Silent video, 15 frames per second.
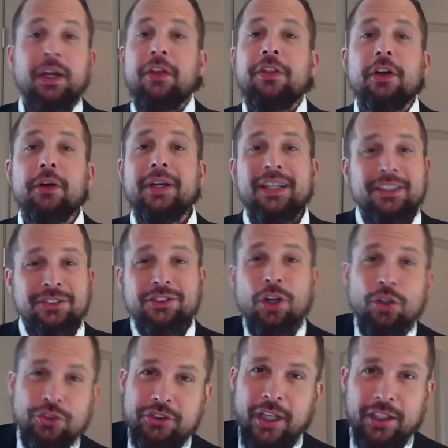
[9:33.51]
There is
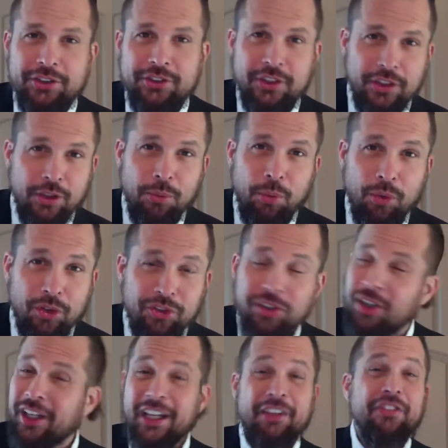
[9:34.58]
no testing the waters.
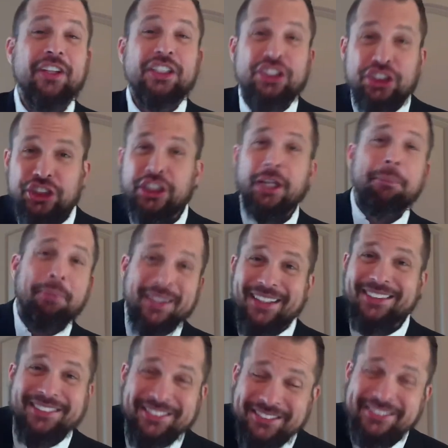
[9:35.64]
Look, if the ship
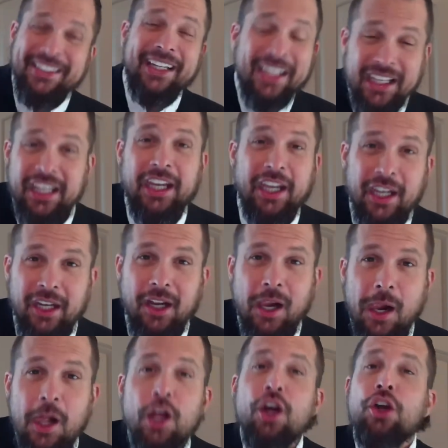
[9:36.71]
is sinking,
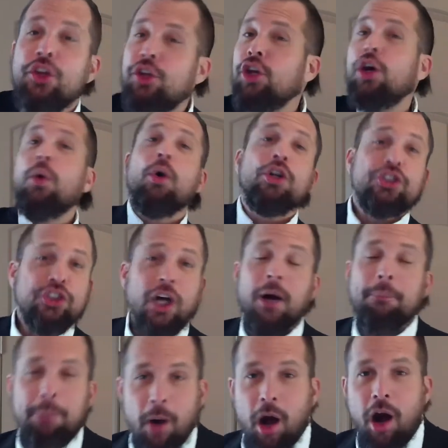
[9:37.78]
you will
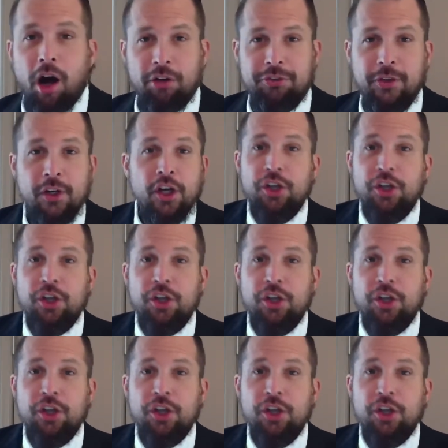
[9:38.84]
jump off.